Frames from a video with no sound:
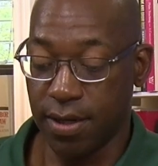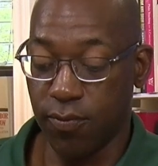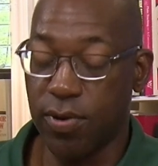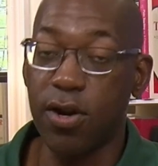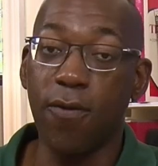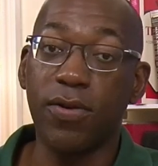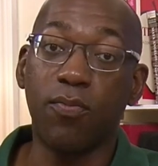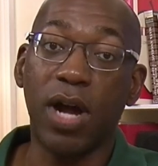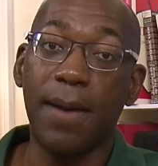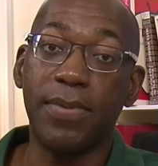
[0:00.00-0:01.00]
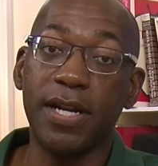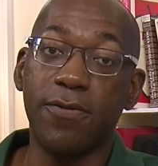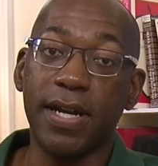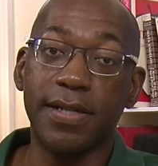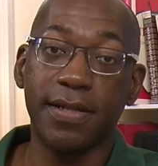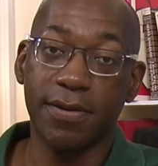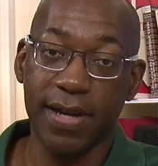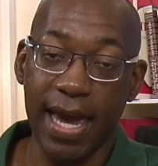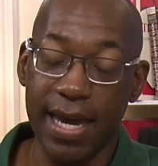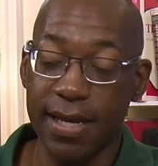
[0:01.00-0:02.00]
Went over property risk,
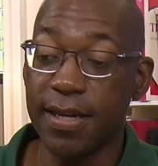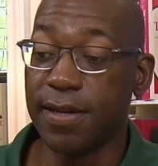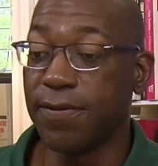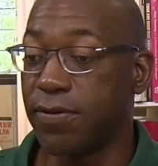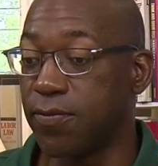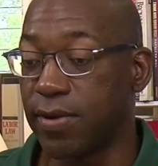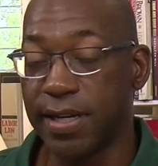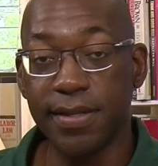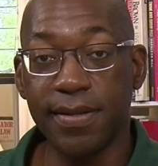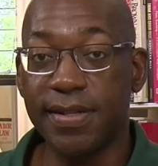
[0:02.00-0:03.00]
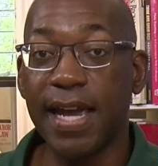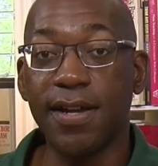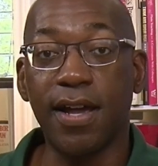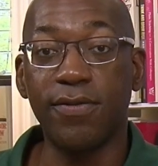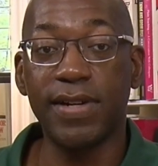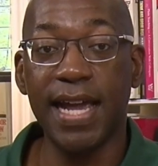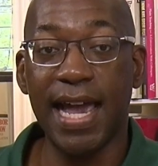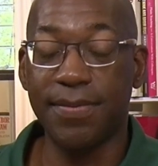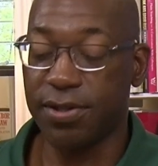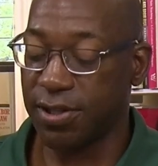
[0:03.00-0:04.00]
okay? If you want to take on
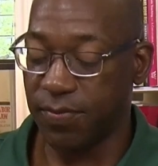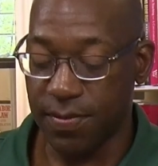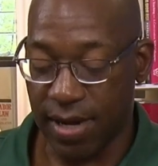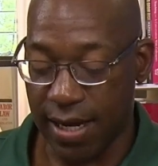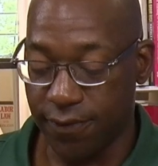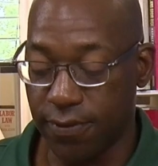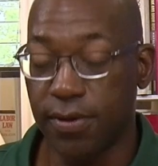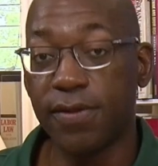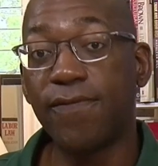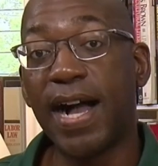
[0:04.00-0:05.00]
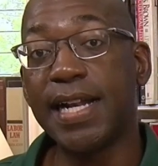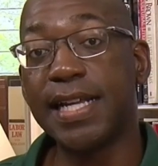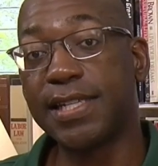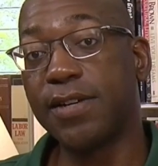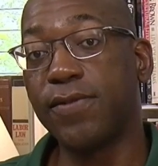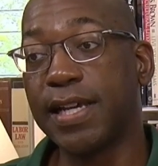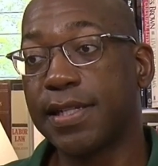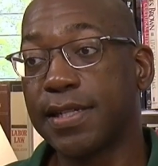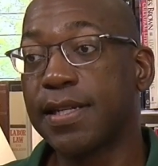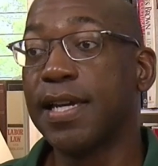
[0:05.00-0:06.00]
rehabs, just be mindful. Financing
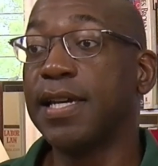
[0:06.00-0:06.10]
risks.